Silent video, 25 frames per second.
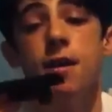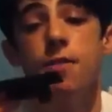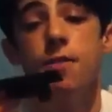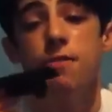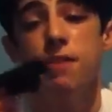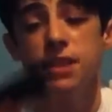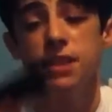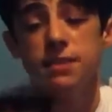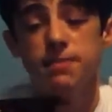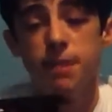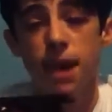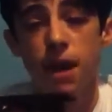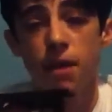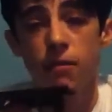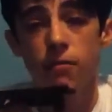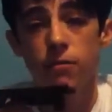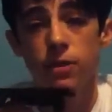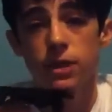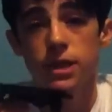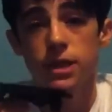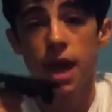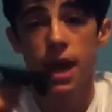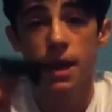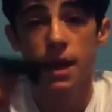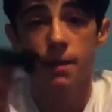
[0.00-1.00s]
This mount
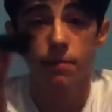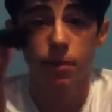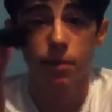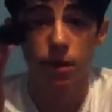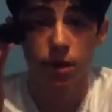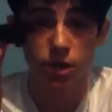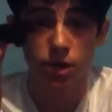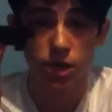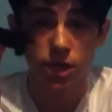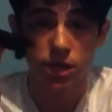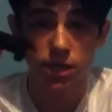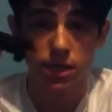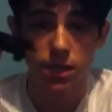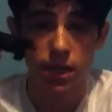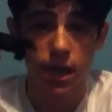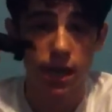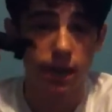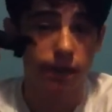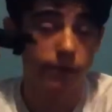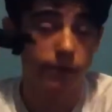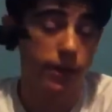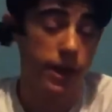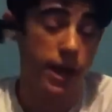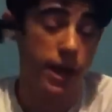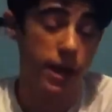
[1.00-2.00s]
I purchased, I
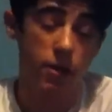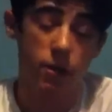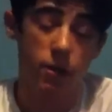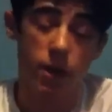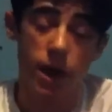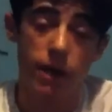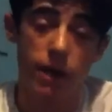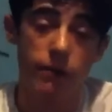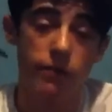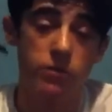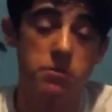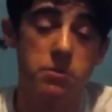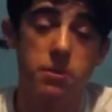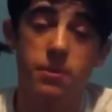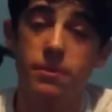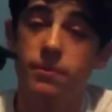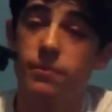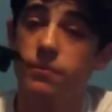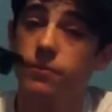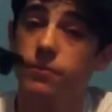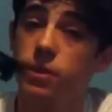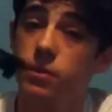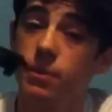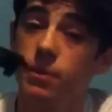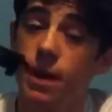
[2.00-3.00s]
forget where,
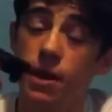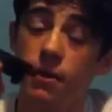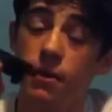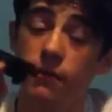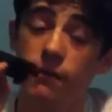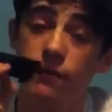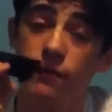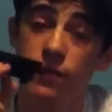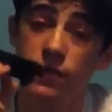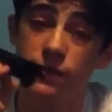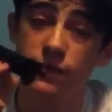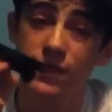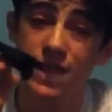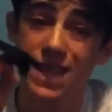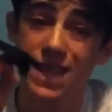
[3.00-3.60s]
for about $15